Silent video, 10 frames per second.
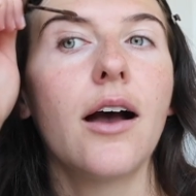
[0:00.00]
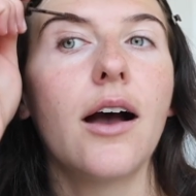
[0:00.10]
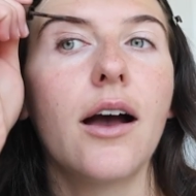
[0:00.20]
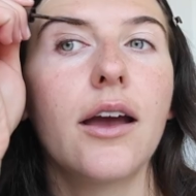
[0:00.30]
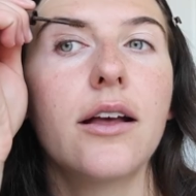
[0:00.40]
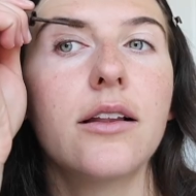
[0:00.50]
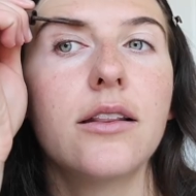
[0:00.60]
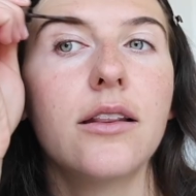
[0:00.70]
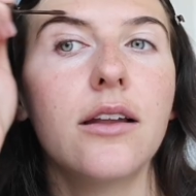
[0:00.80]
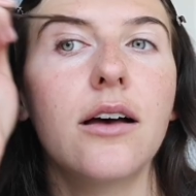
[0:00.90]
I
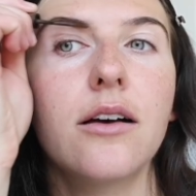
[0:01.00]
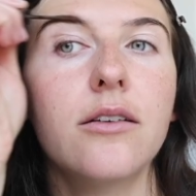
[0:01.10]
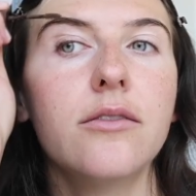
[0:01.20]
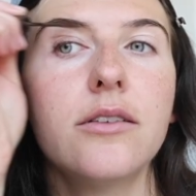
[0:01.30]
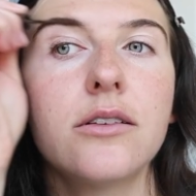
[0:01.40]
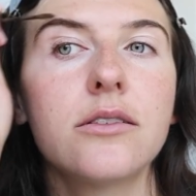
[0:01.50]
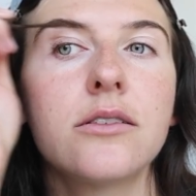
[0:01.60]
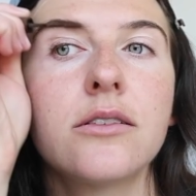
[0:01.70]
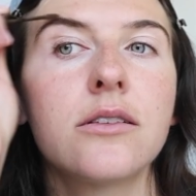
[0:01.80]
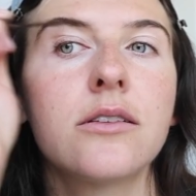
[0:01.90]
love
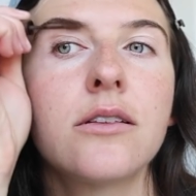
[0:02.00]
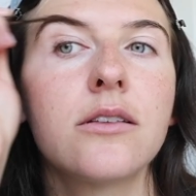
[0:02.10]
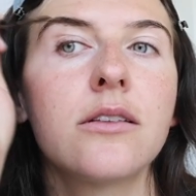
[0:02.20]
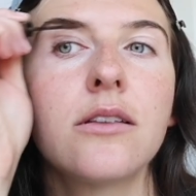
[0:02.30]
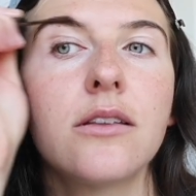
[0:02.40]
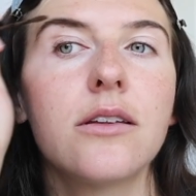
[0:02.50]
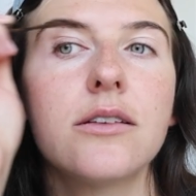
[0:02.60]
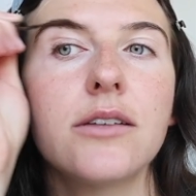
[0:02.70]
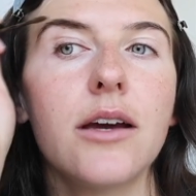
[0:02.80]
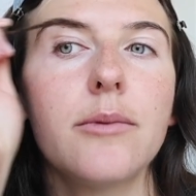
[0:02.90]

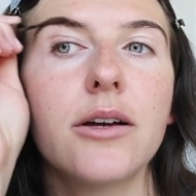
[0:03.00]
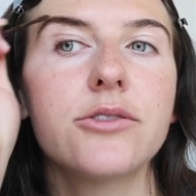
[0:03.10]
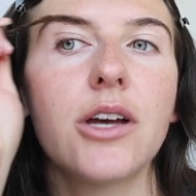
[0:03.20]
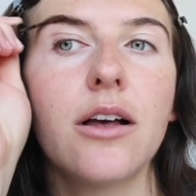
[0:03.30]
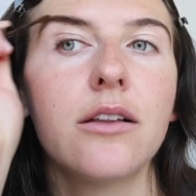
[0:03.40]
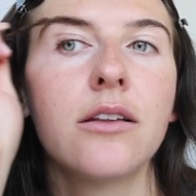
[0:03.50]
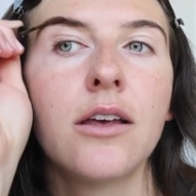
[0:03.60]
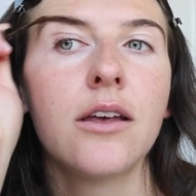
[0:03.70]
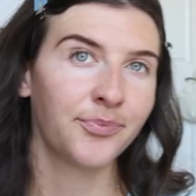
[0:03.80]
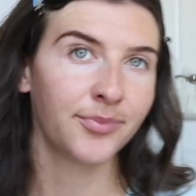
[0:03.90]
this eyebrow gel.
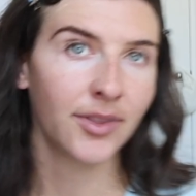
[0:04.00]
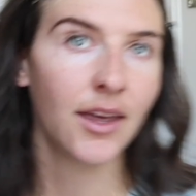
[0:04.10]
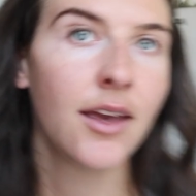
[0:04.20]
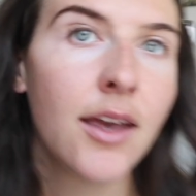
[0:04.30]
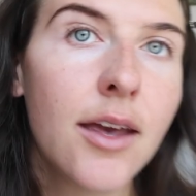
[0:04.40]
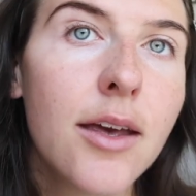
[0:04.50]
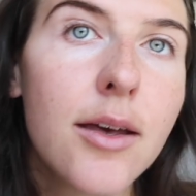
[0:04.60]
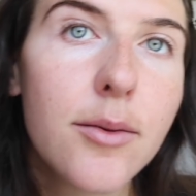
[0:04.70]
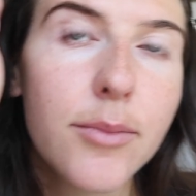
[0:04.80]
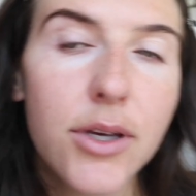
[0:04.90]

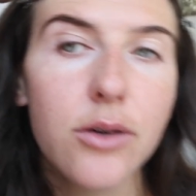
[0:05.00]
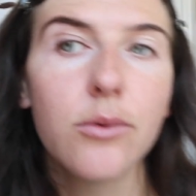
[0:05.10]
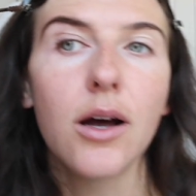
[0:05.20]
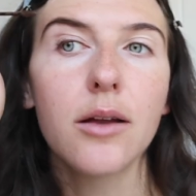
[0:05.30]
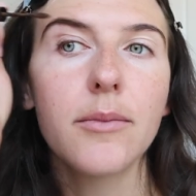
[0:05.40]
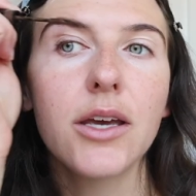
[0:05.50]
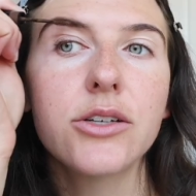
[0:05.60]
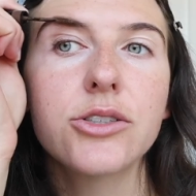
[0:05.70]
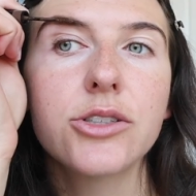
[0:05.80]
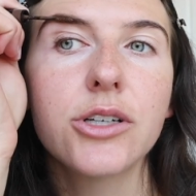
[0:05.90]
But you want to
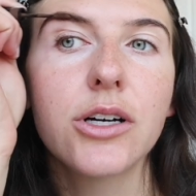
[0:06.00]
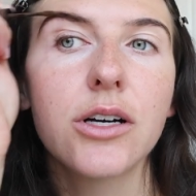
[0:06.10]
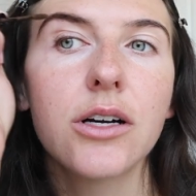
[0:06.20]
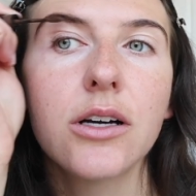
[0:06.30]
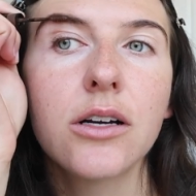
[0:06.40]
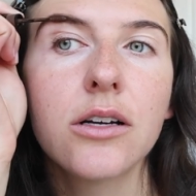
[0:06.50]
make sure